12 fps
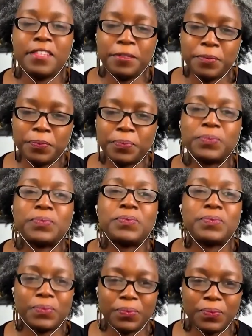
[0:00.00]

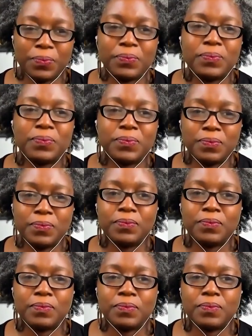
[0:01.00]

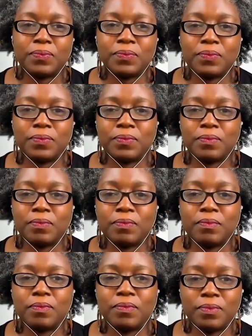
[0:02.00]

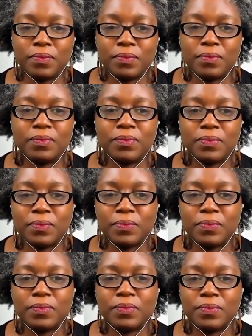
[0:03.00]

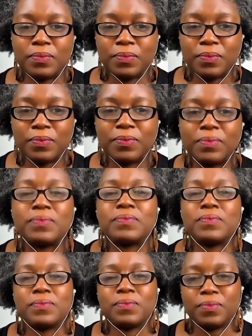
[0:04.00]

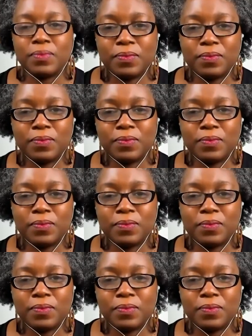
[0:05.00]
(not speaking)